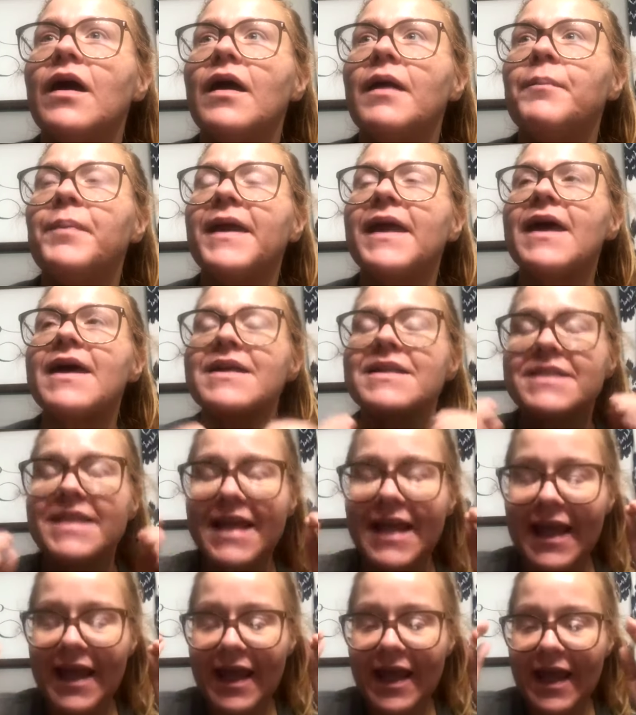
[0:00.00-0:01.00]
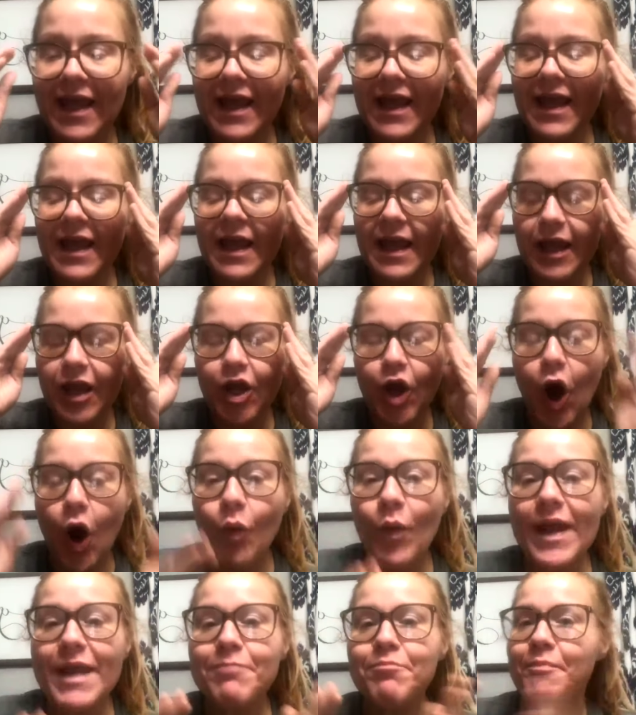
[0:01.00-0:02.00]
because
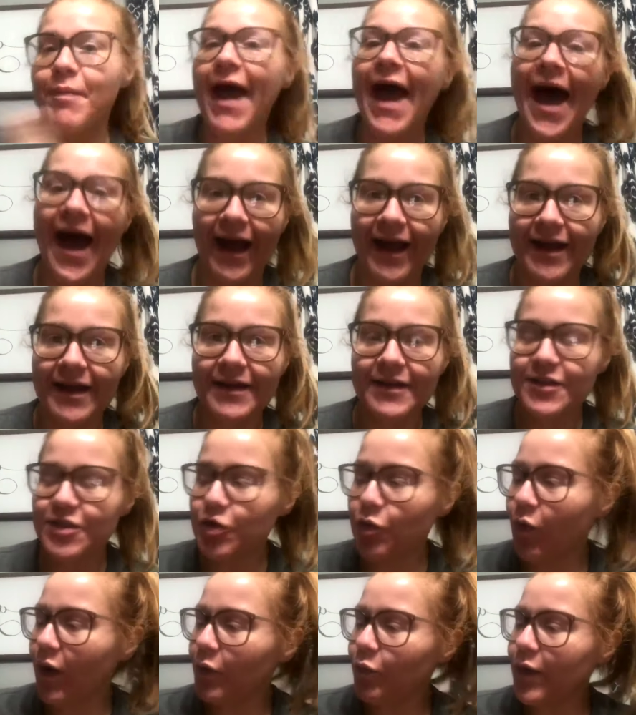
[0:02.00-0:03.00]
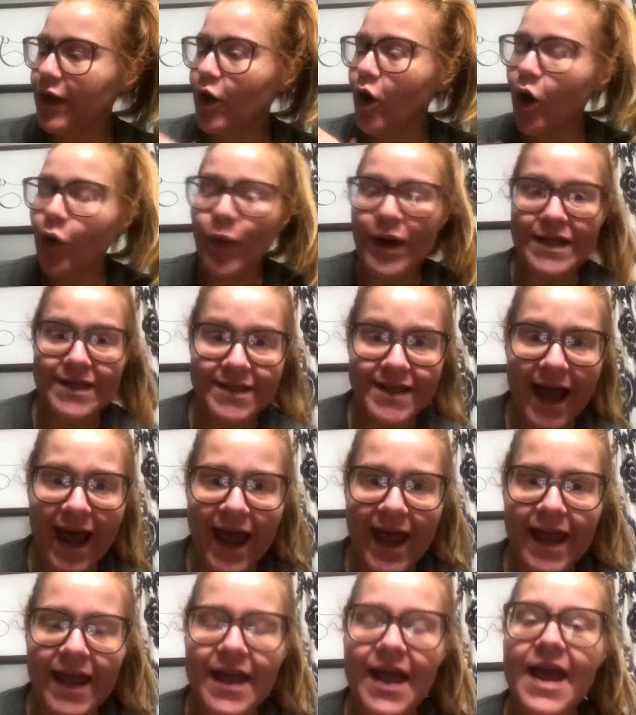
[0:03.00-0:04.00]
going back to what we always
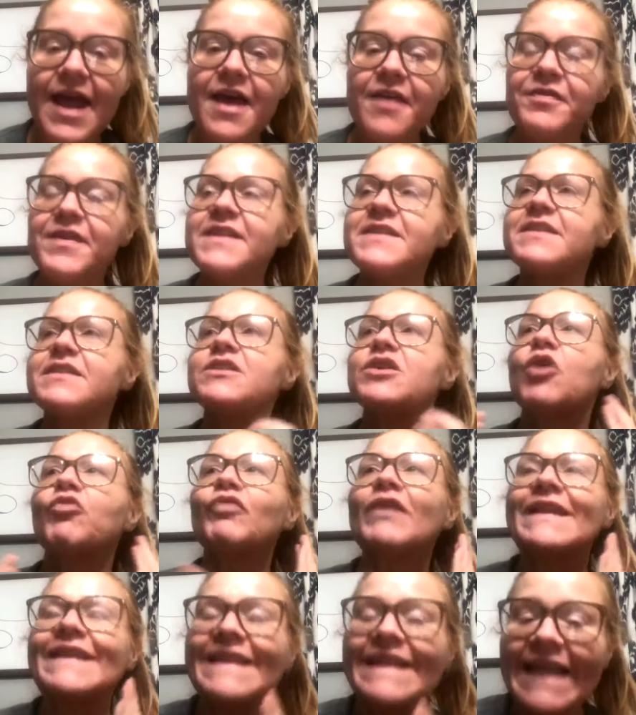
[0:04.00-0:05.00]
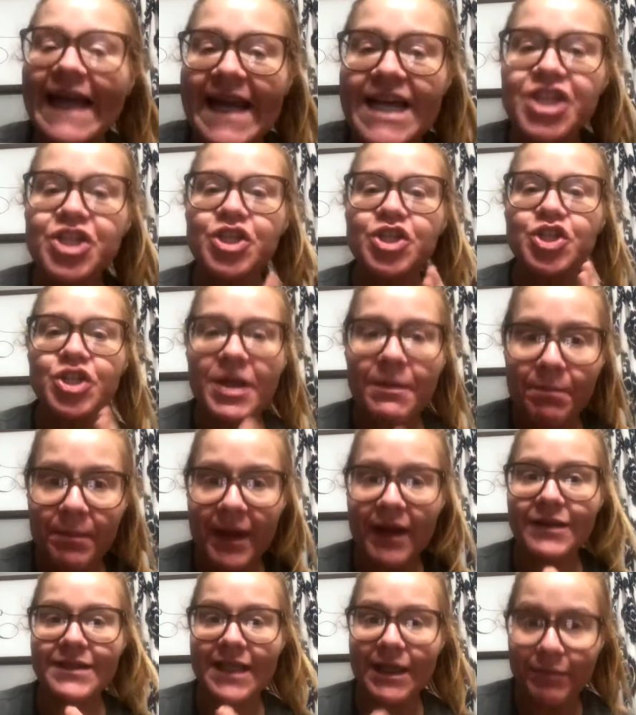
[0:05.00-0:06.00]
say this is a relationship
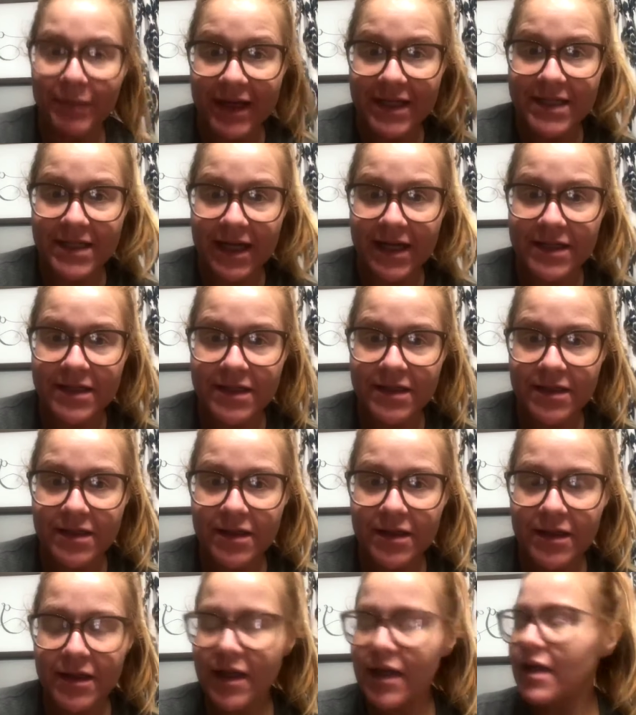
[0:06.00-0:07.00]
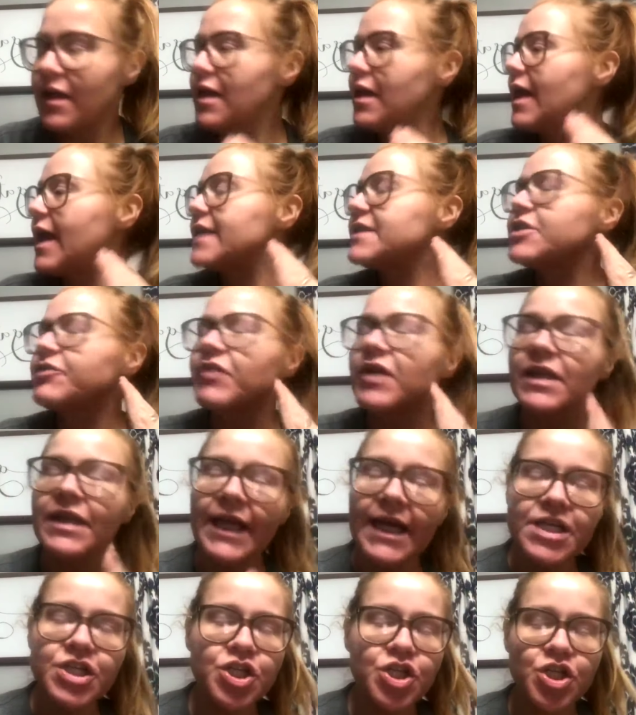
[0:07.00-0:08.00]
building business. It's a
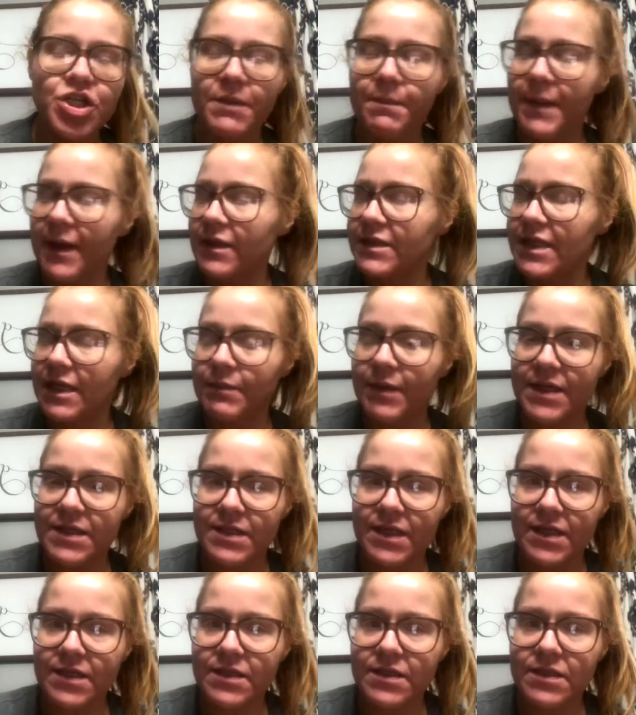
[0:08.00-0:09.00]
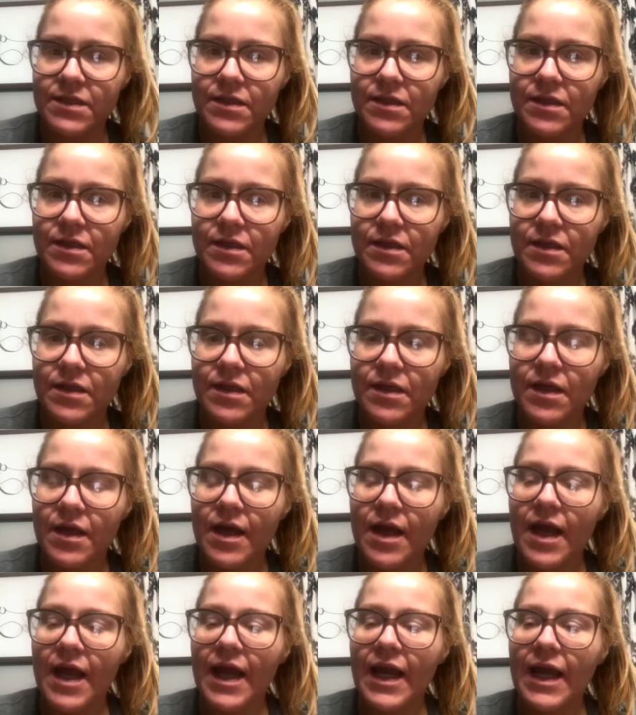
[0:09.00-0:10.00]
relationship building business.
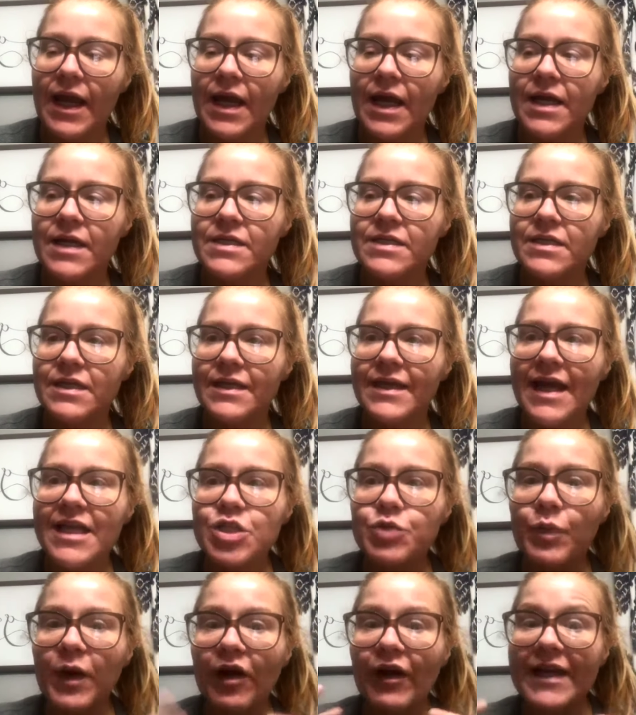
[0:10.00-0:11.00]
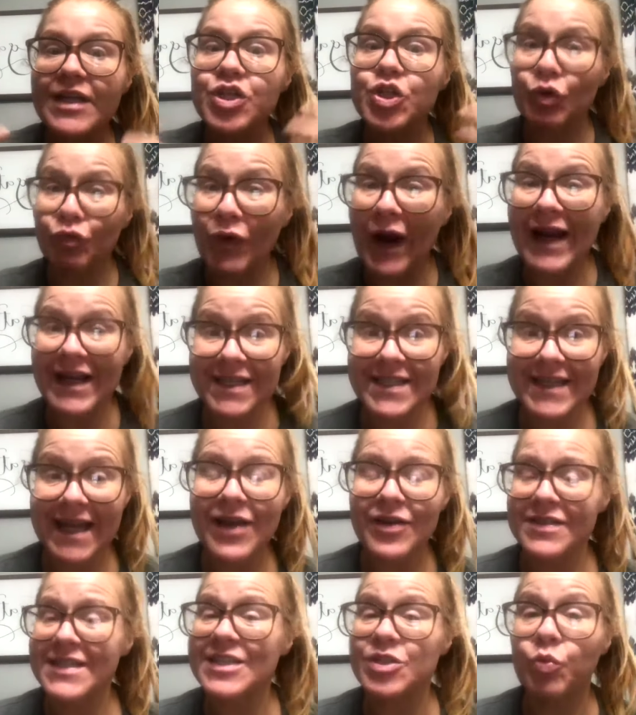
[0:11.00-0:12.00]
And yes, we're in direct
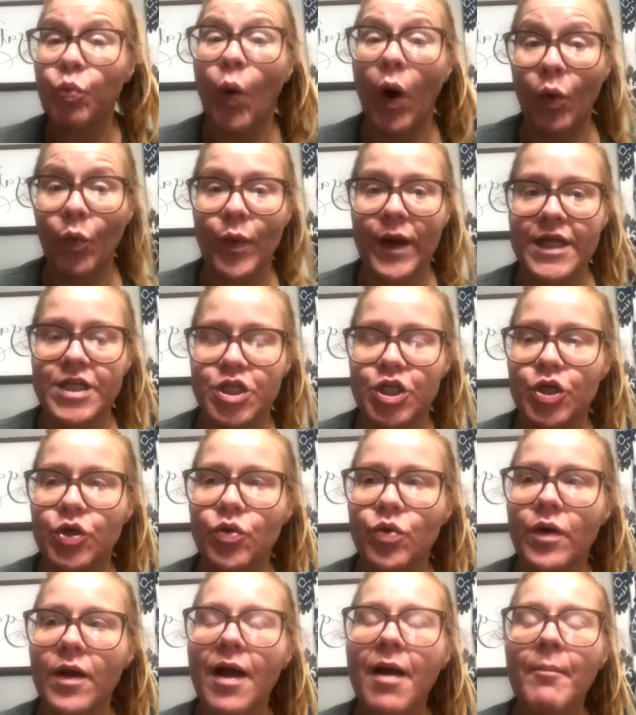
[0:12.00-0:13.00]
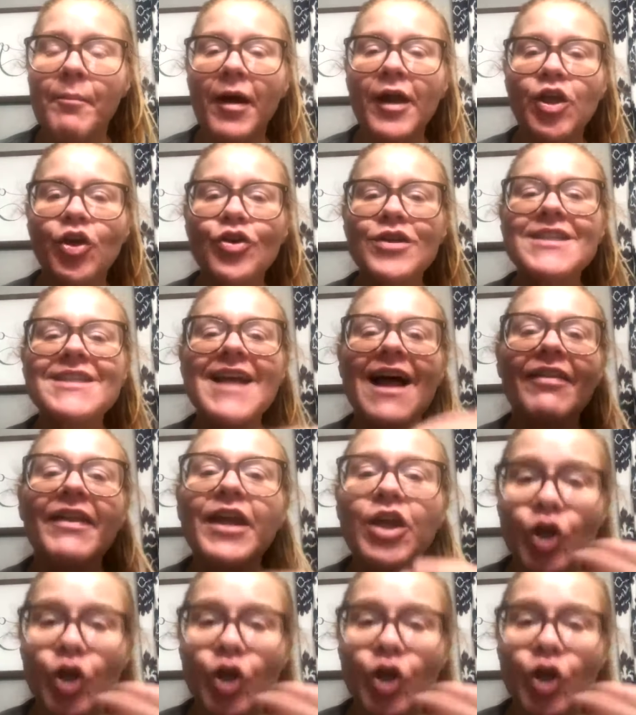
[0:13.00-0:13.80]
sales, it's what we do, but you're selling